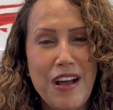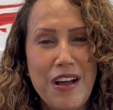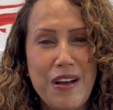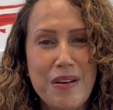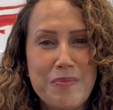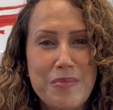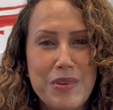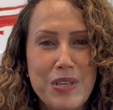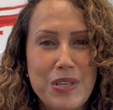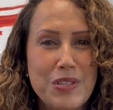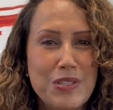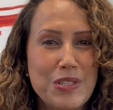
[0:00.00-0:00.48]

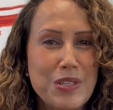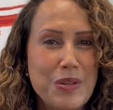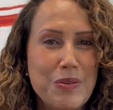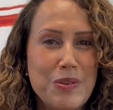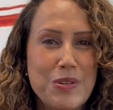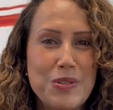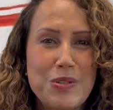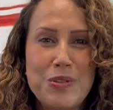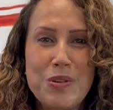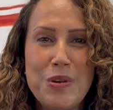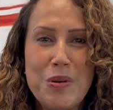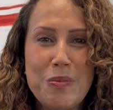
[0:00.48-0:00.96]
because there
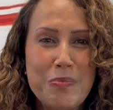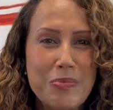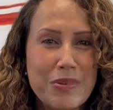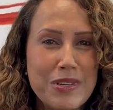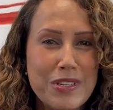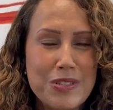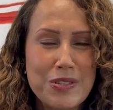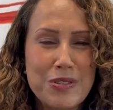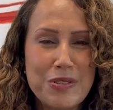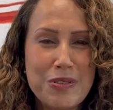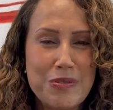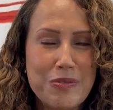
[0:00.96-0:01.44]
was no
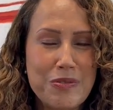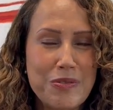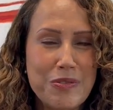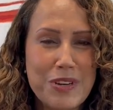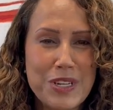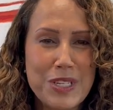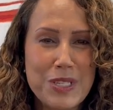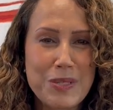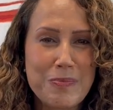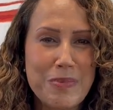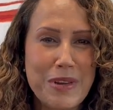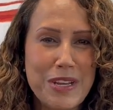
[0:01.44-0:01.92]
press 2 for
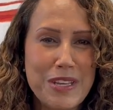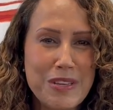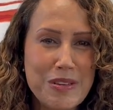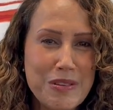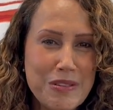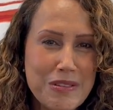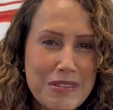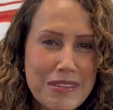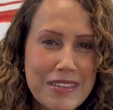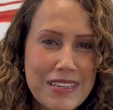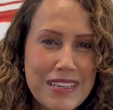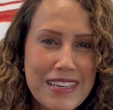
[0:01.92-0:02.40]

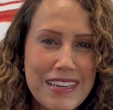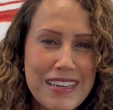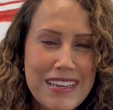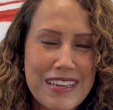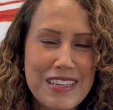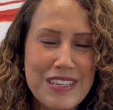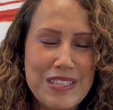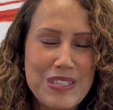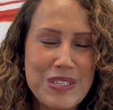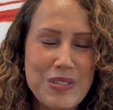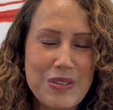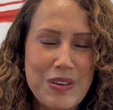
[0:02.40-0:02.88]
Espanol.
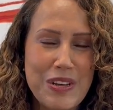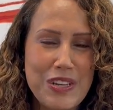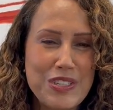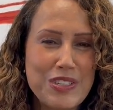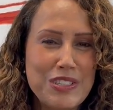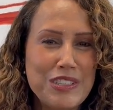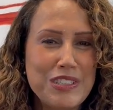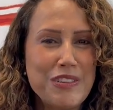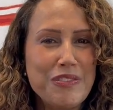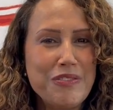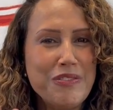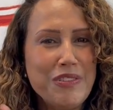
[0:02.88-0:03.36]
So I
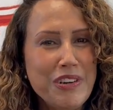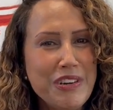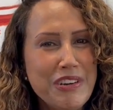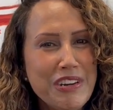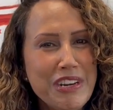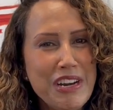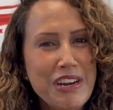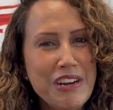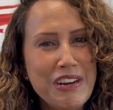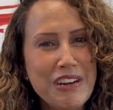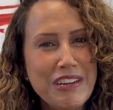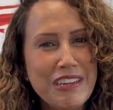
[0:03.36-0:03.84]
started
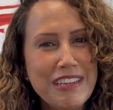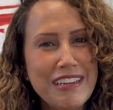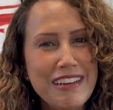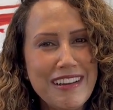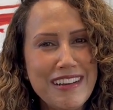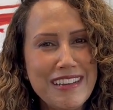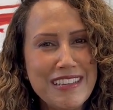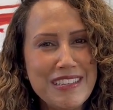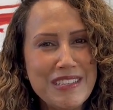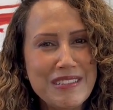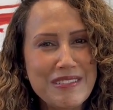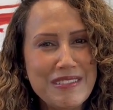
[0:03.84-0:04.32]
very early
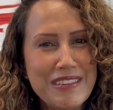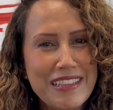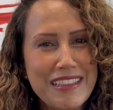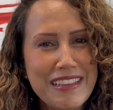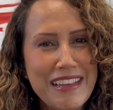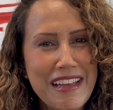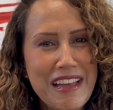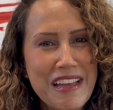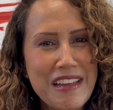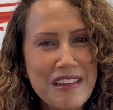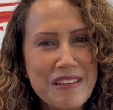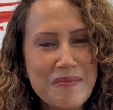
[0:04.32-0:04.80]
on doing
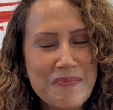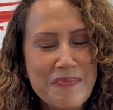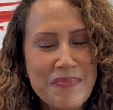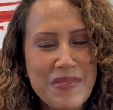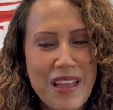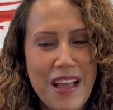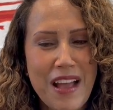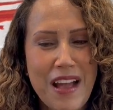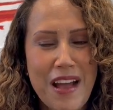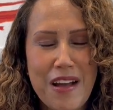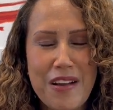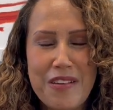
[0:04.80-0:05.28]
that.
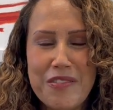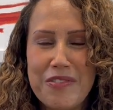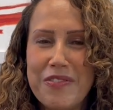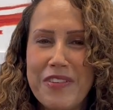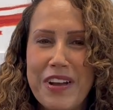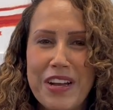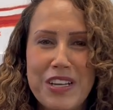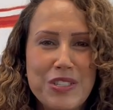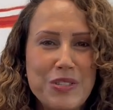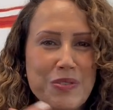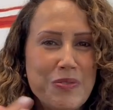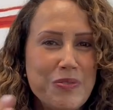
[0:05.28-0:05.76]

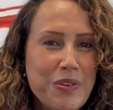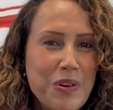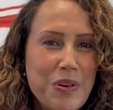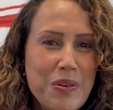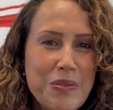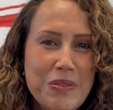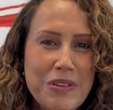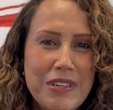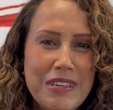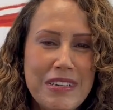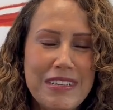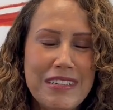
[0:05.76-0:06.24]
Fast
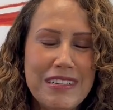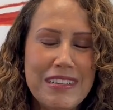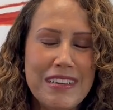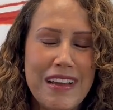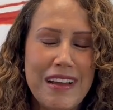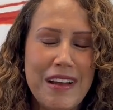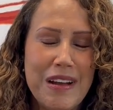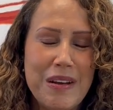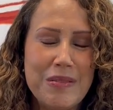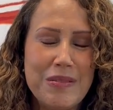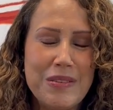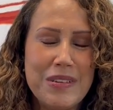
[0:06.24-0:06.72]
forward,
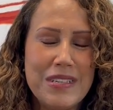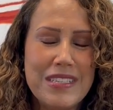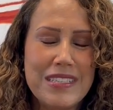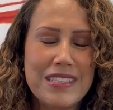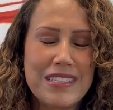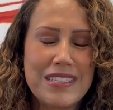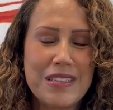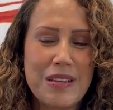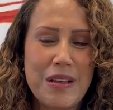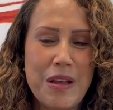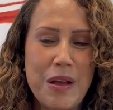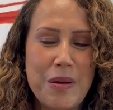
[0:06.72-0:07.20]
I
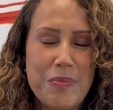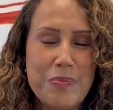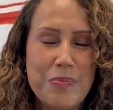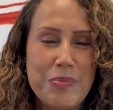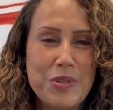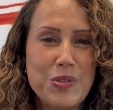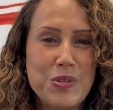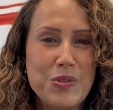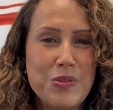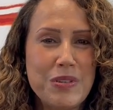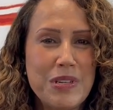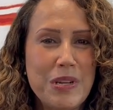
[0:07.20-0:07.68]
was
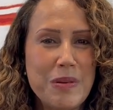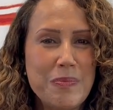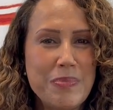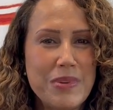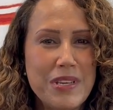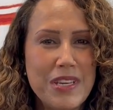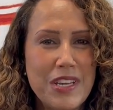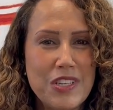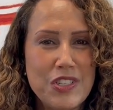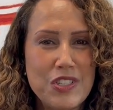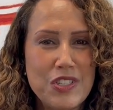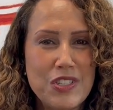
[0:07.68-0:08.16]
pursuing a
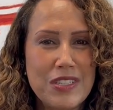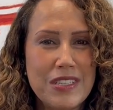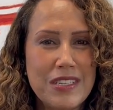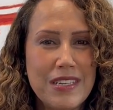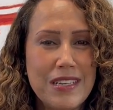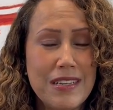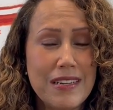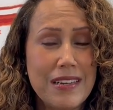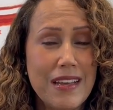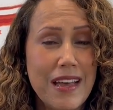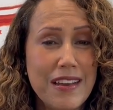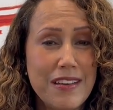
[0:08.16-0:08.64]

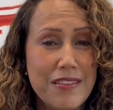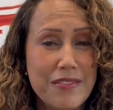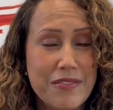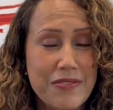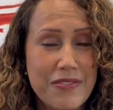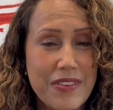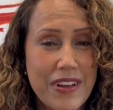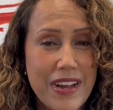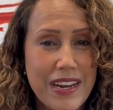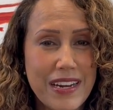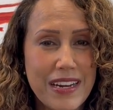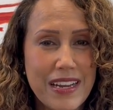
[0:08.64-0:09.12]
PhD, not in
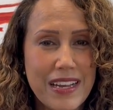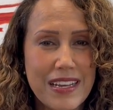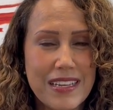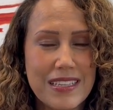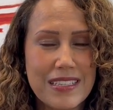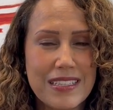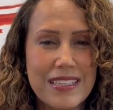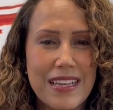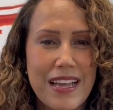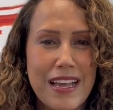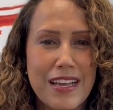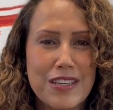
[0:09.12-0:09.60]

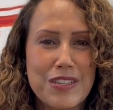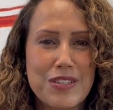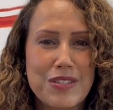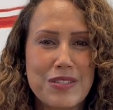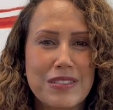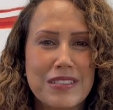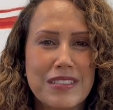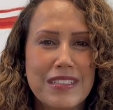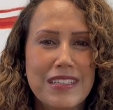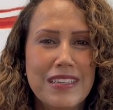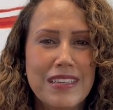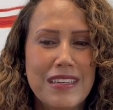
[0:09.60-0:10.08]
finance
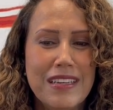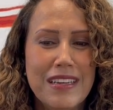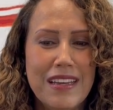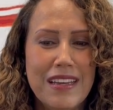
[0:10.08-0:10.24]
actually,